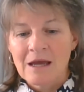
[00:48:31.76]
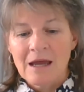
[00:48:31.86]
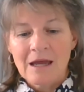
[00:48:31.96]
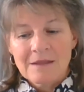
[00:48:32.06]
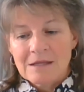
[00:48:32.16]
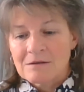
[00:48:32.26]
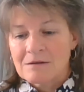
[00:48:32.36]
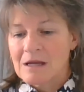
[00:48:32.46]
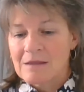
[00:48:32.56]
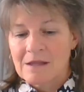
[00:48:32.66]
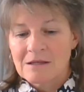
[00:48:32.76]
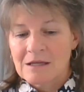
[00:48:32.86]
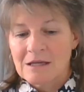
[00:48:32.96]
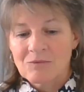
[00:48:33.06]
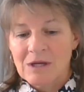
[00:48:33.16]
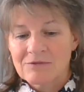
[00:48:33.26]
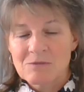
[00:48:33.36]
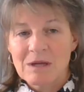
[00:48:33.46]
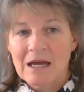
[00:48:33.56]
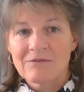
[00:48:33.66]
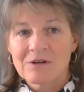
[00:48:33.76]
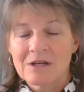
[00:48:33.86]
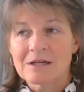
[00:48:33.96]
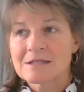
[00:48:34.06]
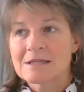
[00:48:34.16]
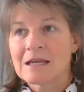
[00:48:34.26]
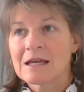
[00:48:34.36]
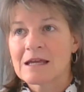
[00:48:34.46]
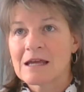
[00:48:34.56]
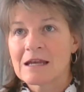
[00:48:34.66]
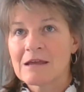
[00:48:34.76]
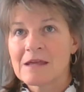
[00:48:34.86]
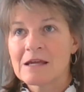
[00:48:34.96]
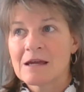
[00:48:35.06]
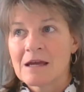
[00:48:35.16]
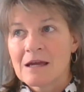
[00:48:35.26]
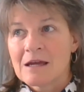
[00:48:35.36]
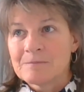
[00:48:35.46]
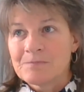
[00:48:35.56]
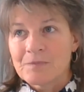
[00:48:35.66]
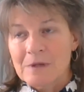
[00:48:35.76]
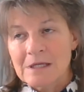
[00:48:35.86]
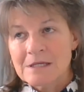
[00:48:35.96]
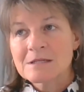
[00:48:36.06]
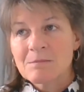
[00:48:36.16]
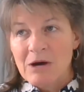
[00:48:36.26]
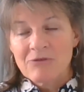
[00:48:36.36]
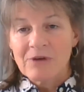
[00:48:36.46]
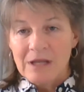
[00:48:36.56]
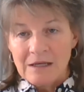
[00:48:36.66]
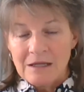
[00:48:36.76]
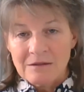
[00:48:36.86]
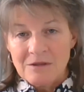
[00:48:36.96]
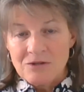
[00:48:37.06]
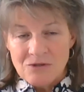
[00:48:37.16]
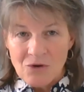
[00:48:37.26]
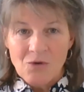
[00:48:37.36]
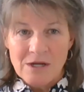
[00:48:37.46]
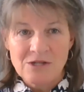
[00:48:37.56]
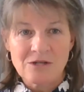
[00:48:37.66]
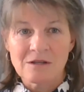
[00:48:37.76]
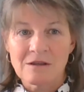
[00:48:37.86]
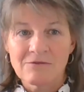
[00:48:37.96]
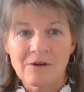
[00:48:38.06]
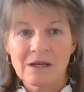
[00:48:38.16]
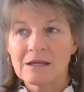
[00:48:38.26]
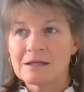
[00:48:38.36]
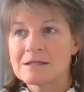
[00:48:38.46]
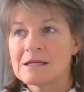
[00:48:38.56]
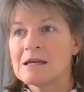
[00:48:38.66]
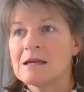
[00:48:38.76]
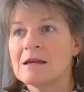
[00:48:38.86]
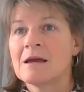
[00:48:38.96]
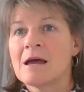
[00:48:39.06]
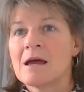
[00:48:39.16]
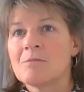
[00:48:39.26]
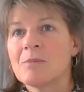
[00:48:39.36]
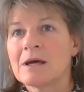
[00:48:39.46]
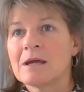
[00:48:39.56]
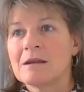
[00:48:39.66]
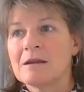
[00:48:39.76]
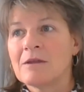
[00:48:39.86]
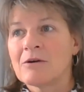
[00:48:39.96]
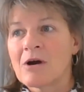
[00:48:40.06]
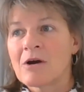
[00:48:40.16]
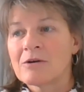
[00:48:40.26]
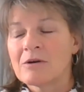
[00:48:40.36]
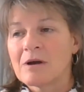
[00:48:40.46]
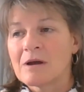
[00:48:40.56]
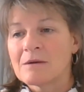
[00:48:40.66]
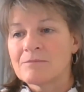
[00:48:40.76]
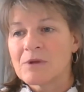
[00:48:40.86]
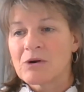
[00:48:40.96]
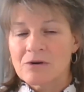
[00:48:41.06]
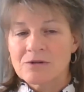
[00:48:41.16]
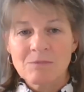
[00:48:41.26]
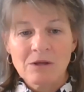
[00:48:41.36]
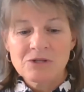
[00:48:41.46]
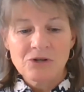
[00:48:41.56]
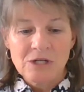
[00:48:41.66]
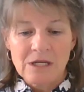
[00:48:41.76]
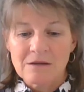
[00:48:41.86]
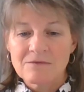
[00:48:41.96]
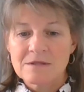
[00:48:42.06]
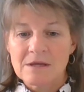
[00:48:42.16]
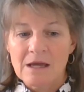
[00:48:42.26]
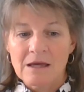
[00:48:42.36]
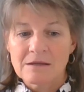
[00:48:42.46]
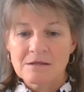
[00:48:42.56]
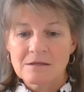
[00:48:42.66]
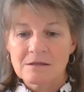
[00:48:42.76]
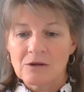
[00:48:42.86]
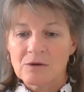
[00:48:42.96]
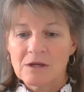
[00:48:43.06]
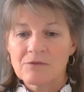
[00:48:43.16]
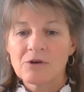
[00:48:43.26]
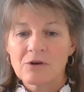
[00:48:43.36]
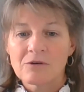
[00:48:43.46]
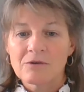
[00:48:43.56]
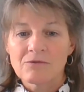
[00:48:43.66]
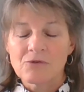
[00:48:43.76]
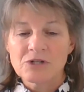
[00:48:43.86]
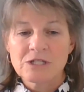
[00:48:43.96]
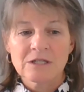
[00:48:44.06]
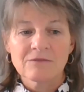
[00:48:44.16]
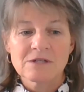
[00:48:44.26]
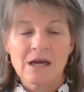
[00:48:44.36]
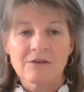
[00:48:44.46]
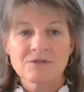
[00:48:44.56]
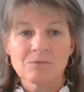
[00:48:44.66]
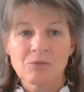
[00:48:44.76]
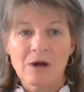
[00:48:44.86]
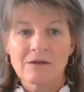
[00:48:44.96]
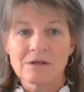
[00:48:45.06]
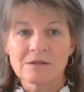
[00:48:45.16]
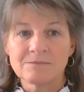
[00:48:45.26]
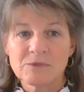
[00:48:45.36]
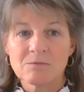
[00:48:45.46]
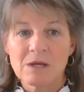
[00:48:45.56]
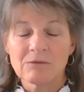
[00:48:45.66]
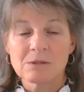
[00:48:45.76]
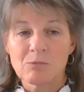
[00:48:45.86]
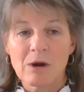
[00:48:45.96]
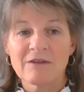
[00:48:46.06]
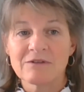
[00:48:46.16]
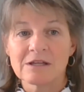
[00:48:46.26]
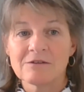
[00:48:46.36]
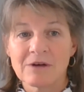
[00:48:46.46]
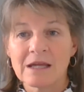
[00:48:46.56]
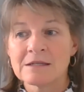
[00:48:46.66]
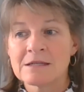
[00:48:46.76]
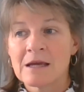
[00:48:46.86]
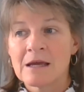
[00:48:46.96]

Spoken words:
and then again we have to be advocates. And I think it is about funding. There's no question that funding is key, but there are some alternatives. And if you're fortunate enough to have to be able to privately fund,